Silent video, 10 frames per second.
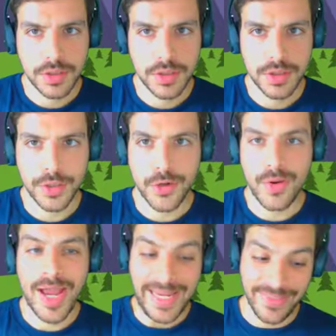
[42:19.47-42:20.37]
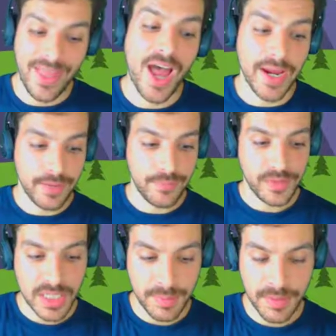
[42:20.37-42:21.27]
you know I ain't lying.
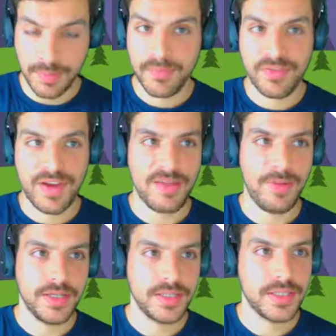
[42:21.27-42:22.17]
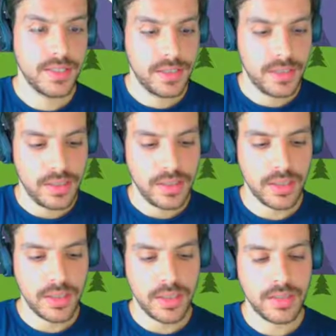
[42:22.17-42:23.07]
It's going to be 5 minutes.
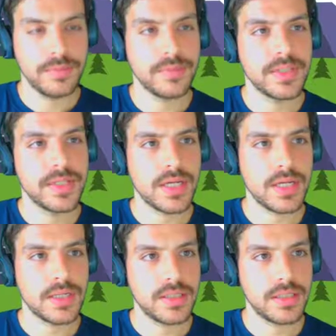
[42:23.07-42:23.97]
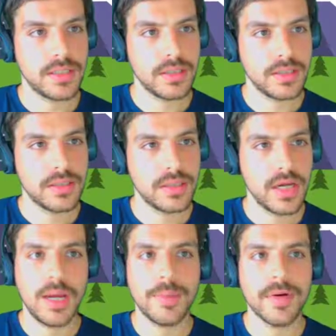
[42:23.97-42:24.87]
Set
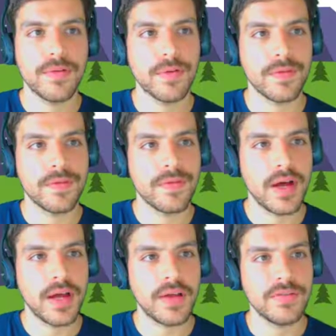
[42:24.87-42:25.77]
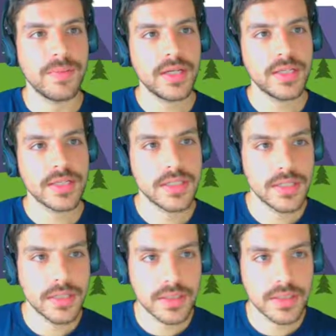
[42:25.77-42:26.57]
timer for 5 minutes.